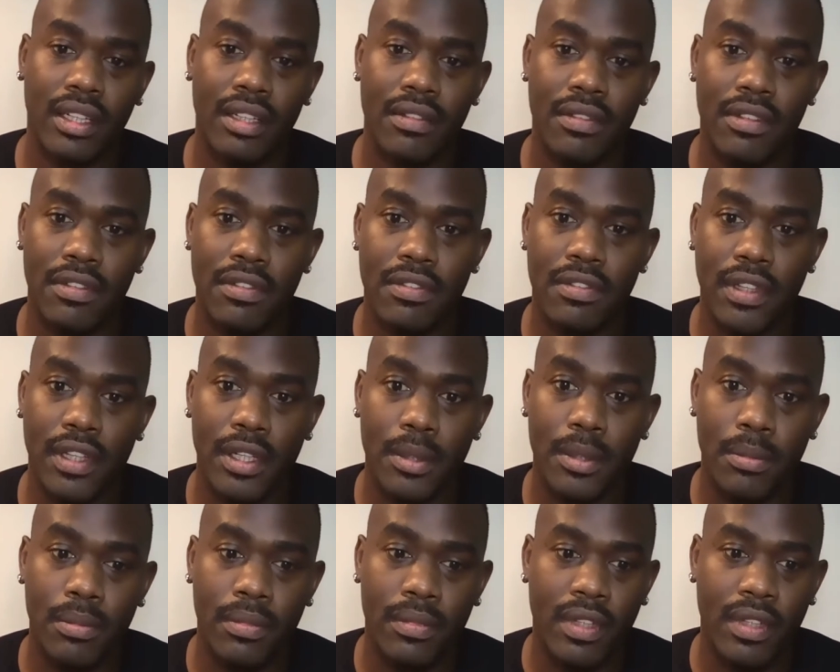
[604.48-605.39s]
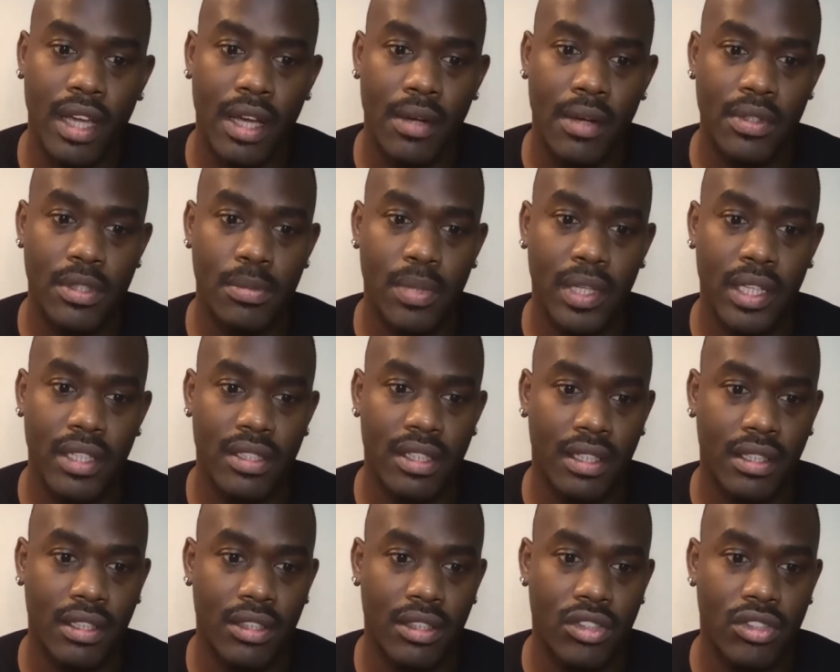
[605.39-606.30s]
of the film. I was
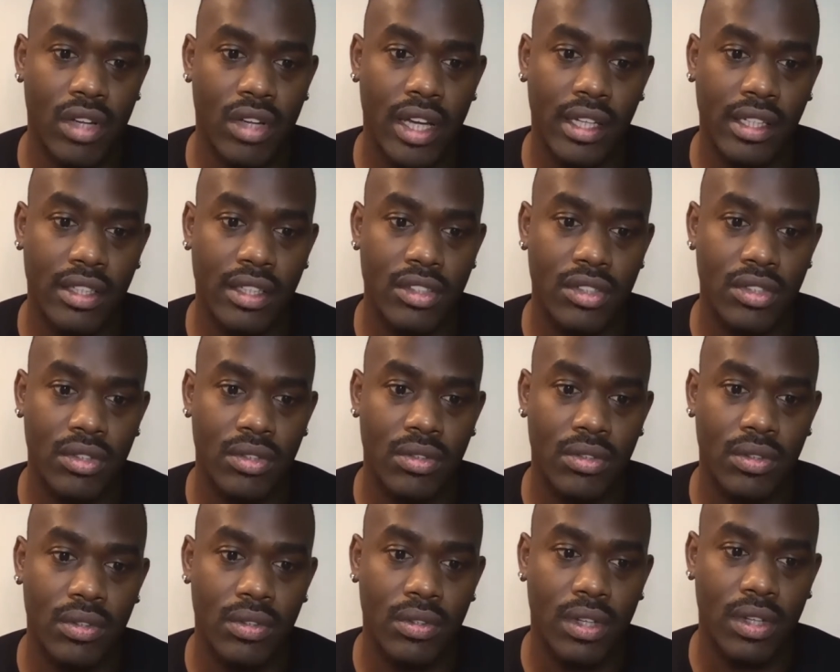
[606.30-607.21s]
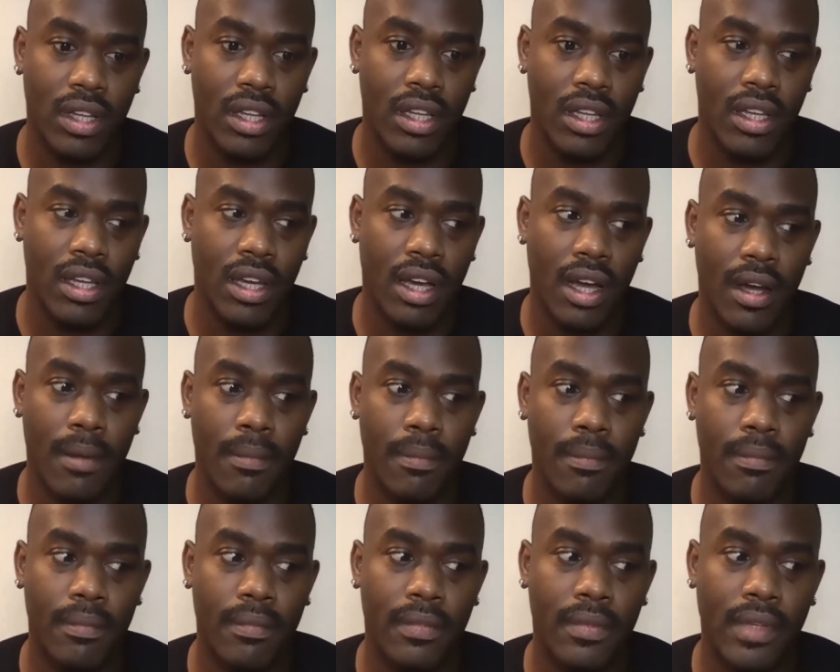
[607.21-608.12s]
basically trying to,
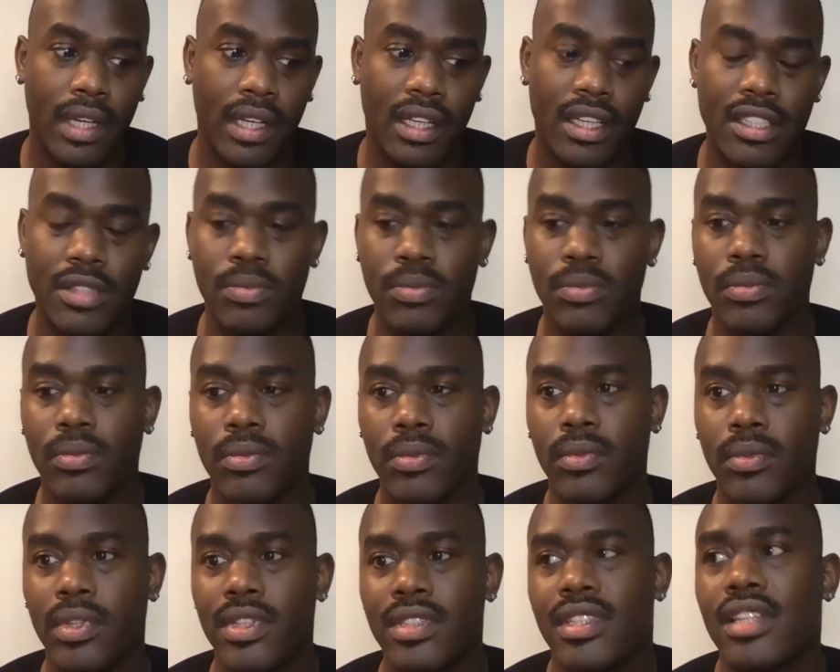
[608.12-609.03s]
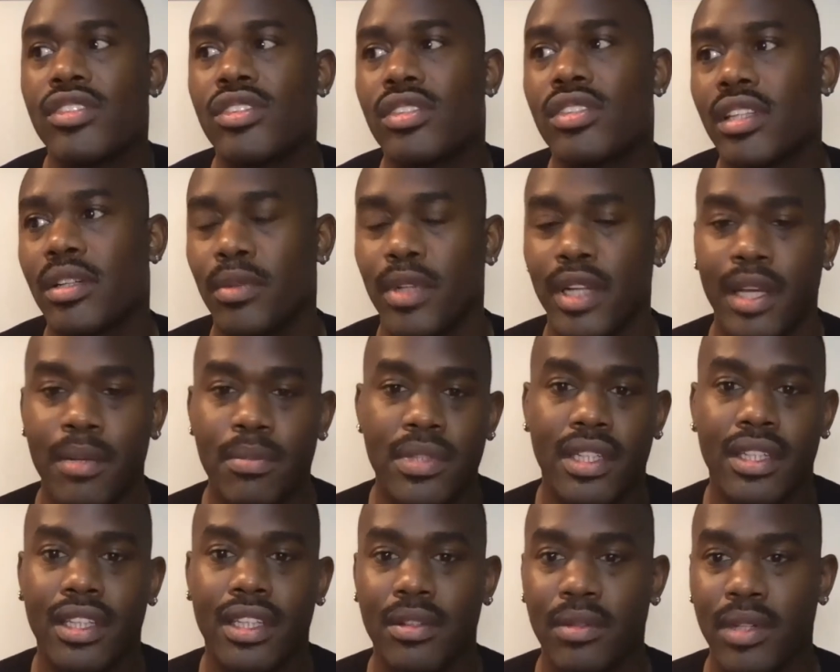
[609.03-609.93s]
because um, essentially what I'm
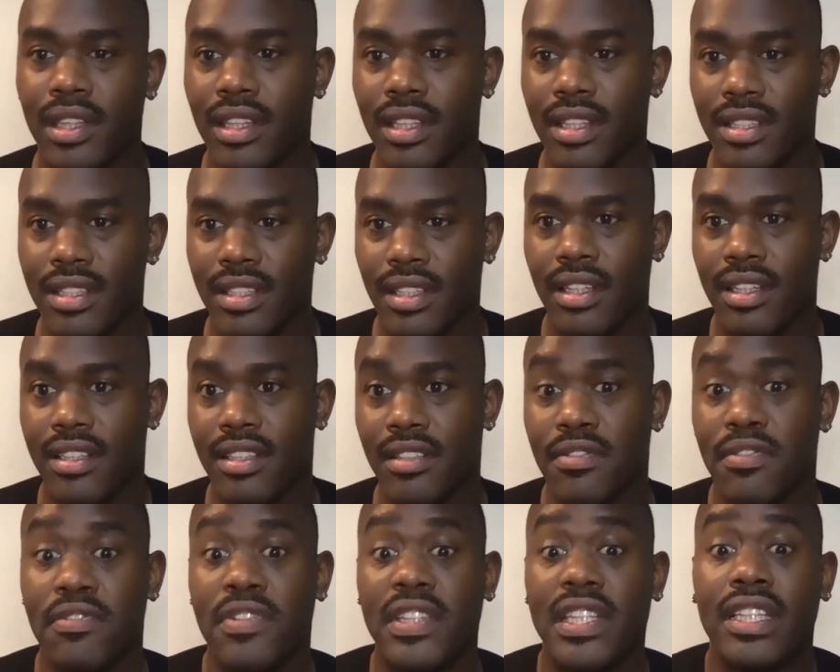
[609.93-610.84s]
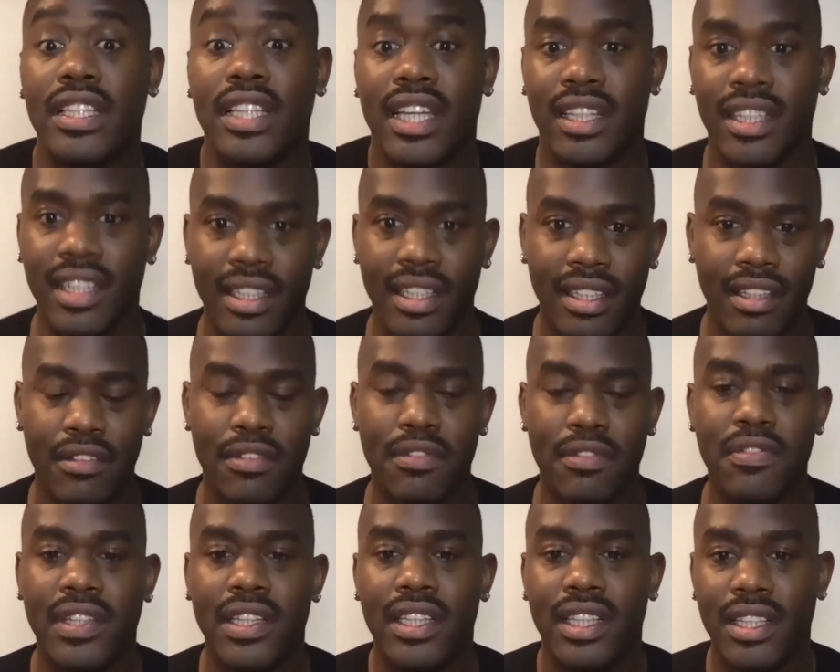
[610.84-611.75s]
dealing with is a, is a feeling. And I think
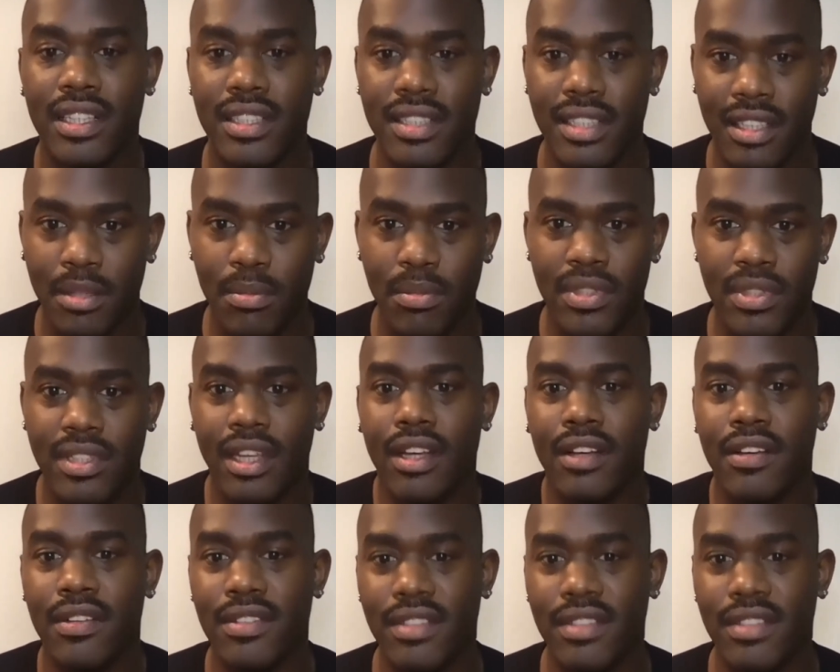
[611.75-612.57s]
feelings in themselves